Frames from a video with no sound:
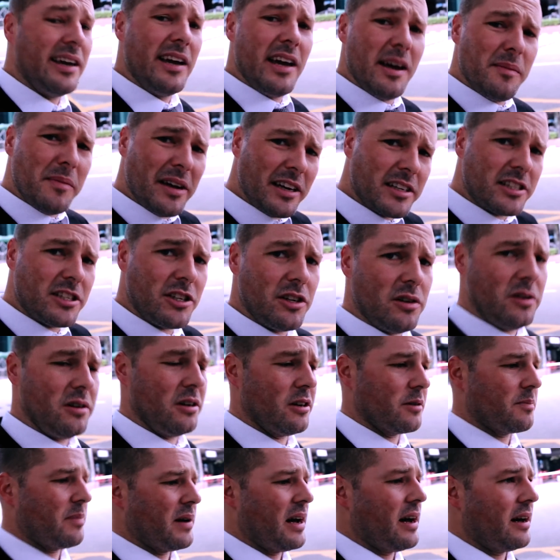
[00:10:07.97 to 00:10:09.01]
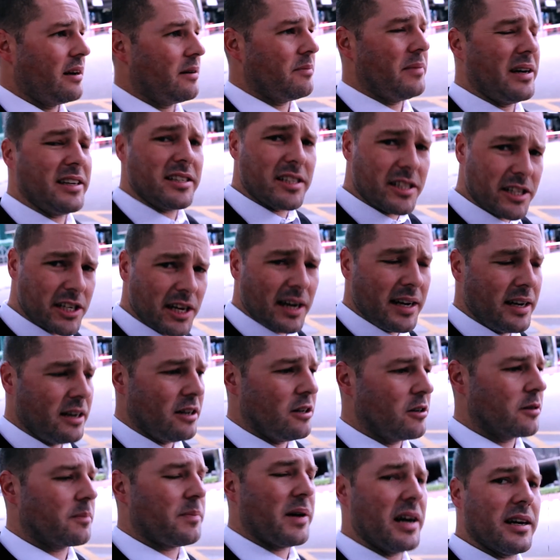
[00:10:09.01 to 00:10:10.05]
It makes you look bad. It makes China
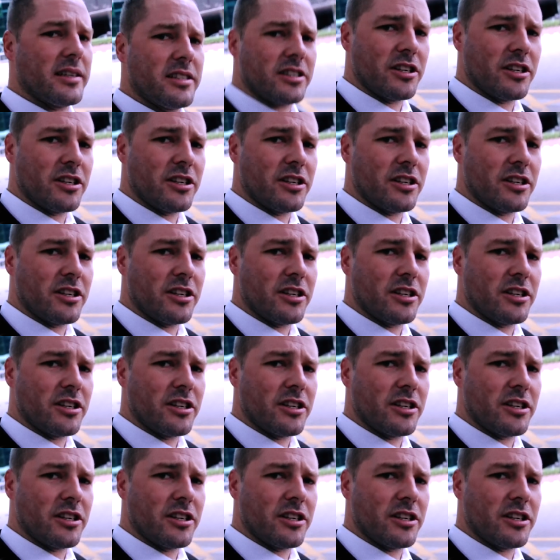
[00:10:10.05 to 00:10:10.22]
look bad.